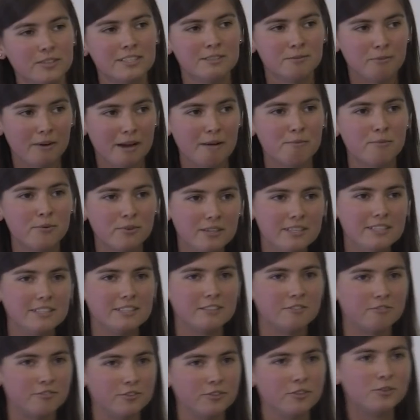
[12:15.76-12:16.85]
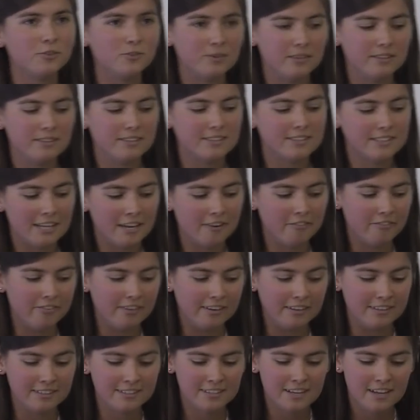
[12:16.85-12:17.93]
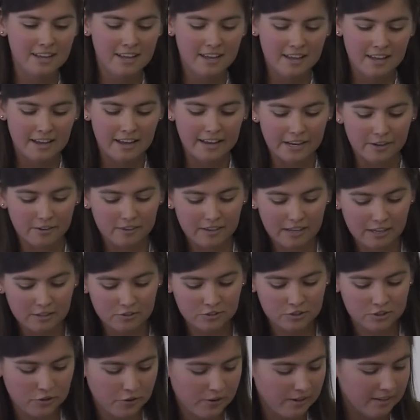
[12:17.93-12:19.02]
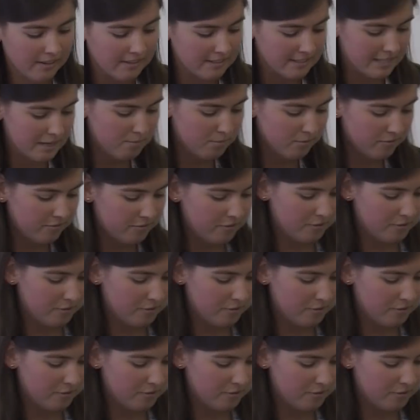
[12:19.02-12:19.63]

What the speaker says: it's way more easier for you to understand things. And I would like to show you an example